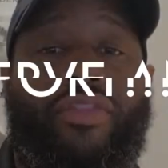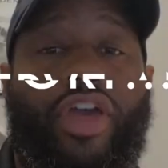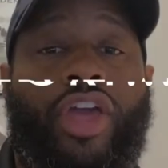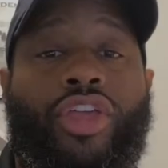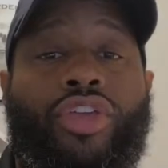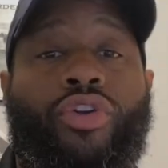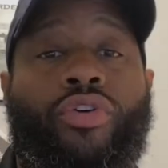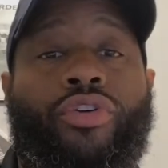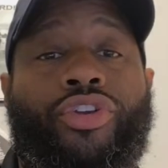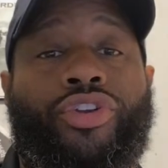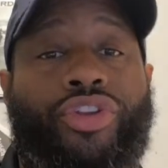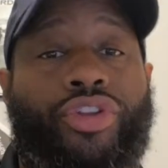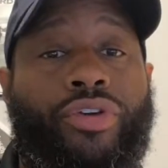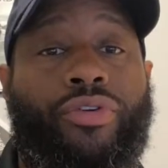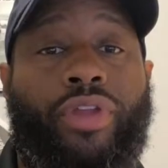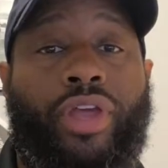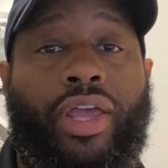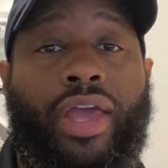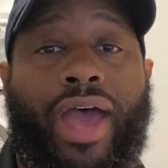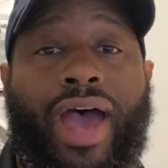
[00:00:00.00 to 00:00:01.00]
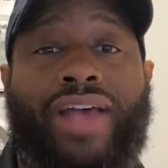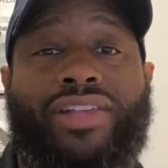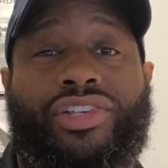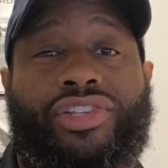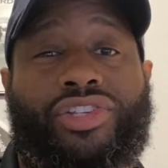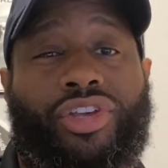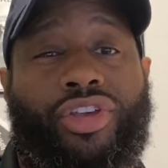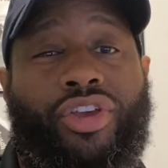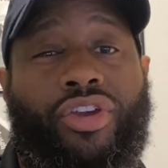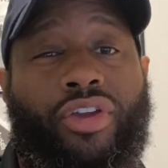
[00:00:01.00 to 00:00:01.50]
that your duty as a
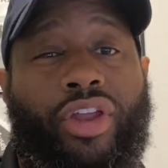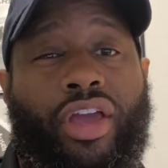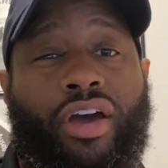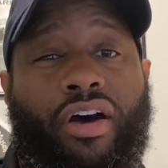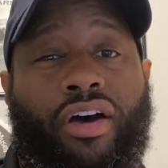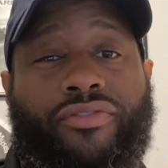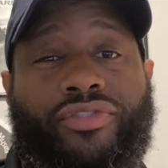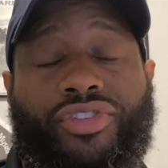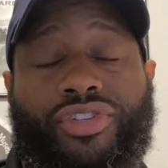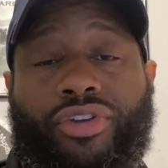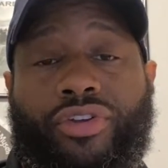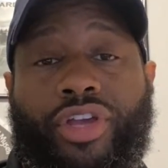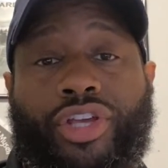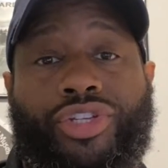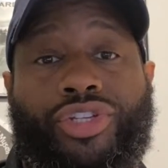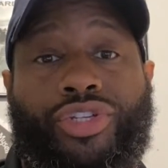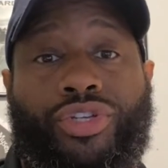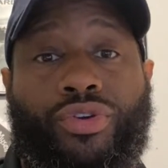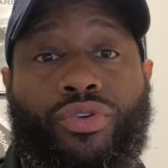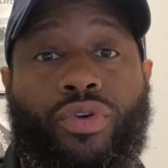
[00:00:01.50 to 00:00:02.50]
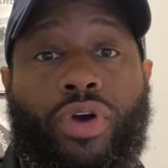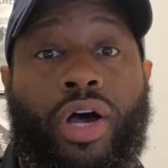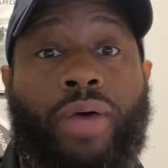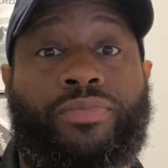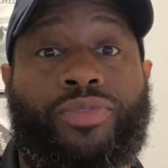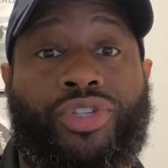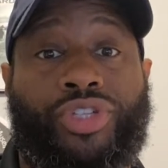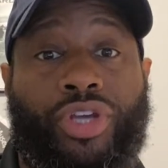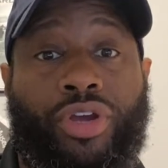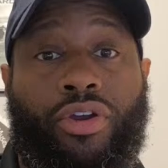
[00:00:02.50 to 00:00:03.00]
security officer is to
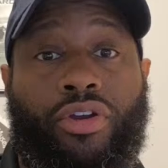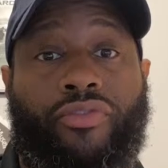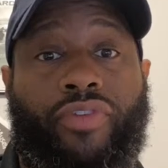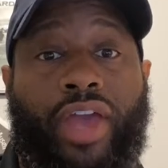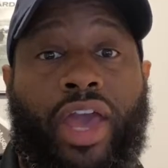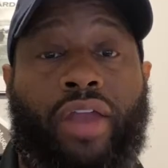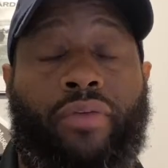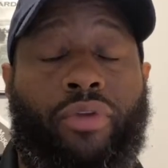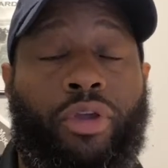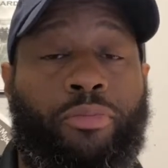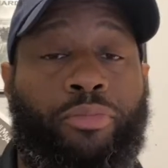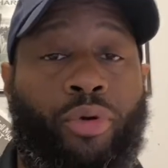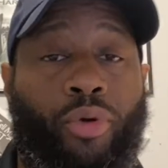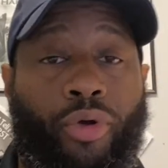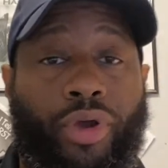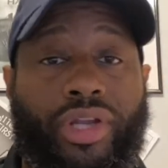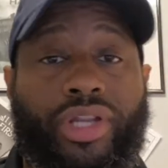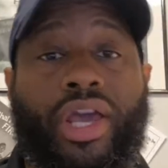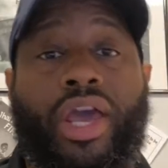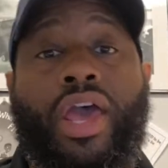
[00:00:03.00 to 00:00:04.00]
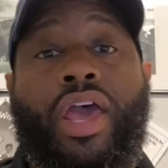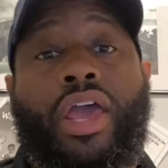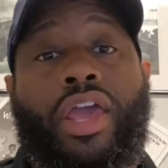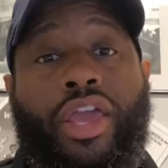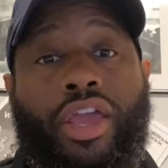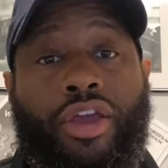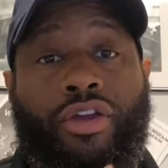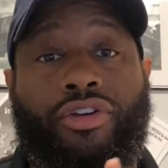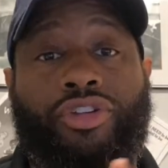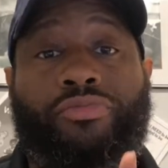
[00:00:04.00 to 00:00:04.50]
observe and report.
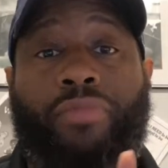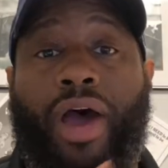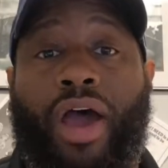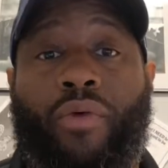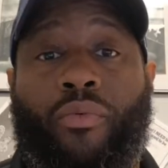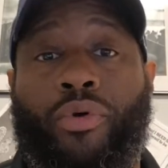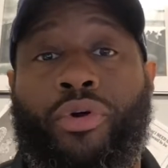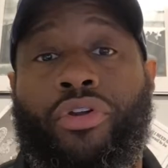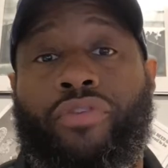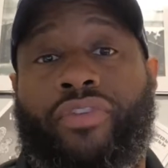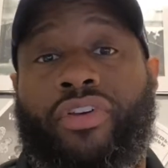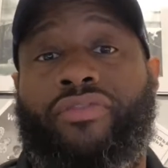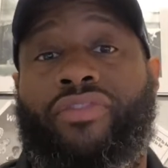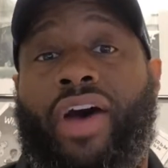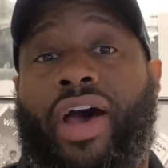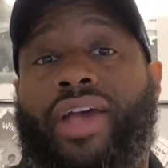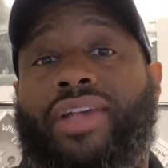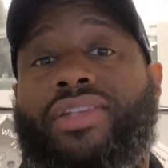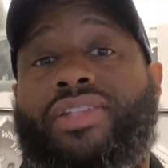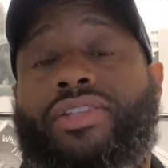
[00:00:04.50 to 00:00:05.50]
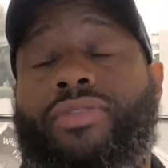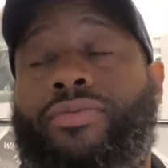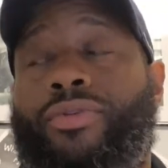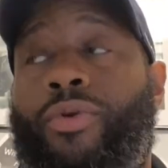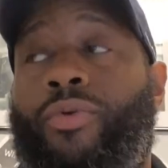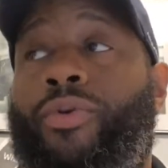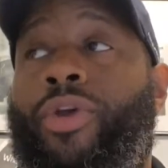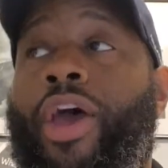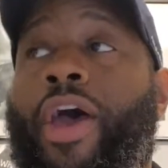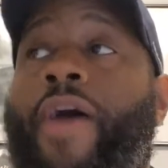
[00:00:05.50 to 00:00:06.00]
Here's my word of advice,
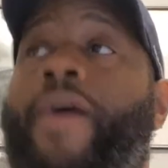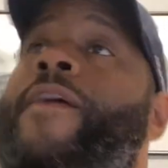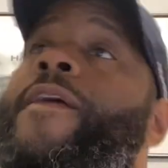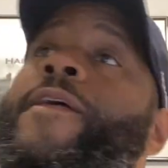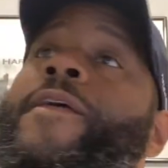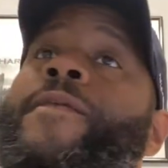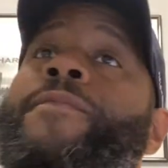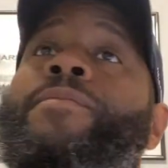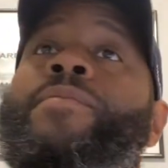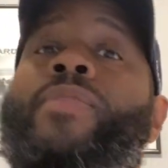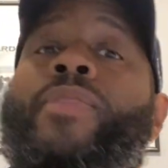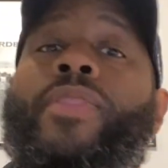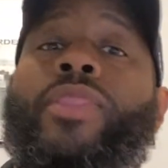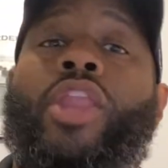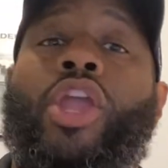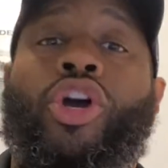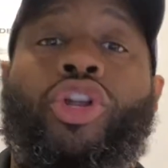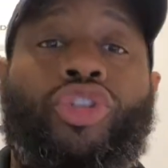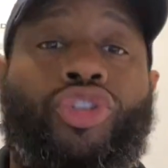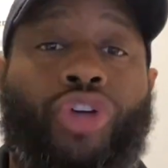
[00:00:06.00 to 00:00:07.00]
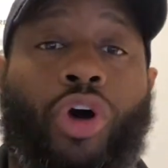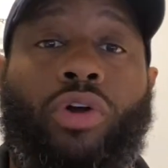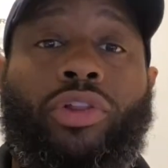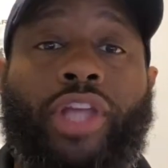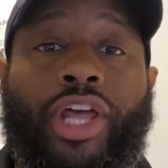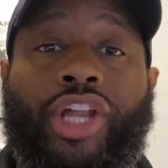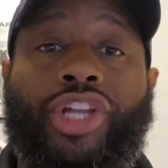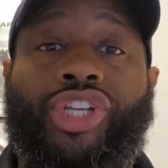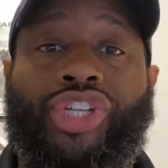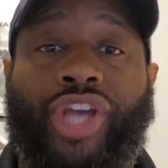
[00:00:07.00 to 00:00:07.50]
okay? Don't
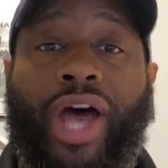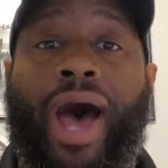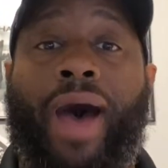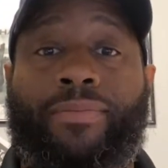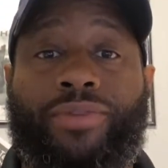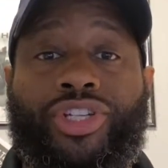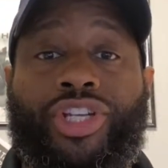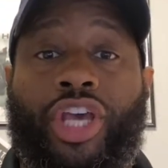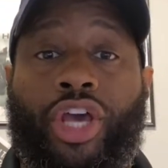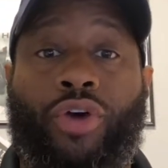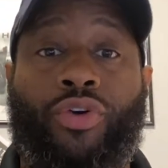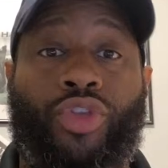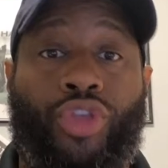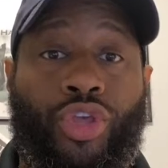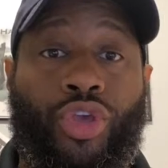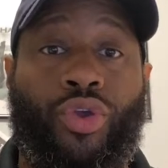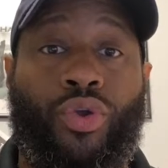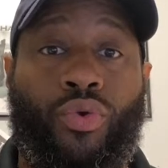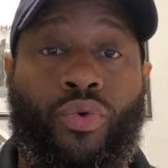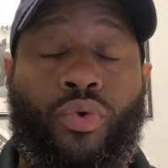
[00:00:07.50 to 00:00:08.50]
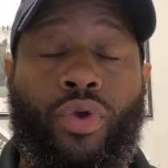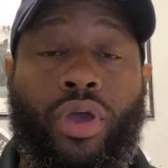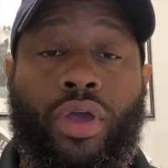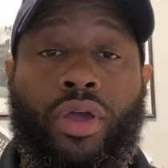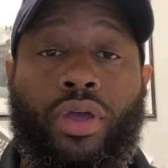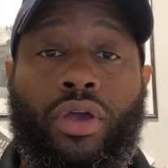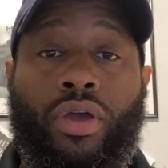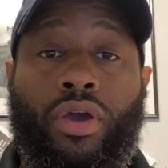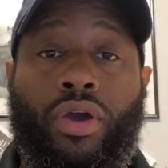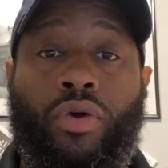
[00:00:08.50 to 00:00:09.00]
let a job tell you
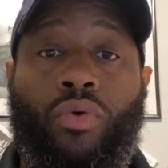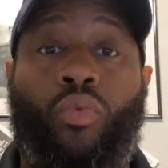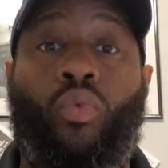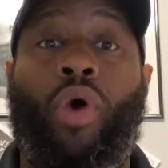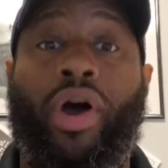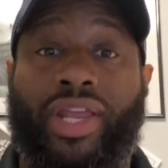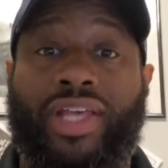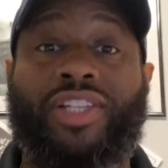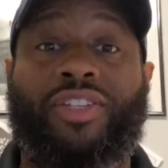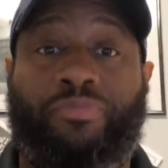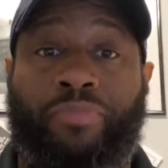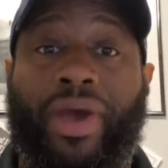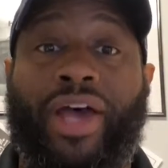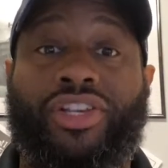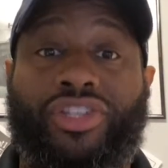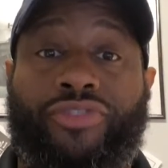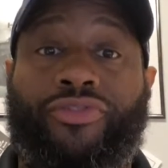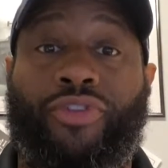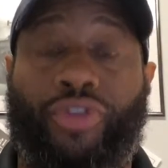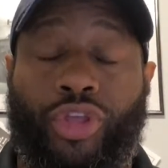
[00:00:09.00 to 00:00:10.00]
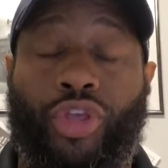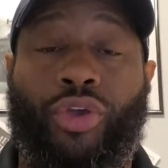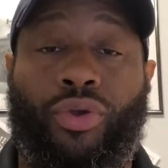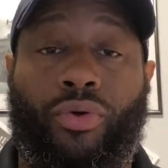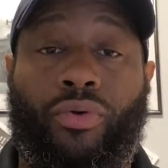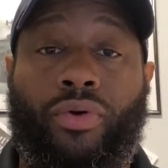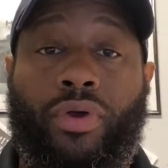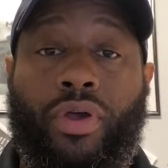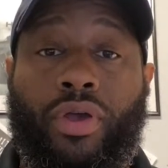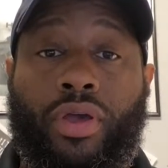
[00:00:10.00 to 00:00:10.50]
what is best for
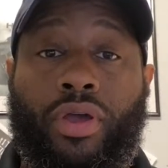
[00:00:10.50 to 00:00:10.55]
you.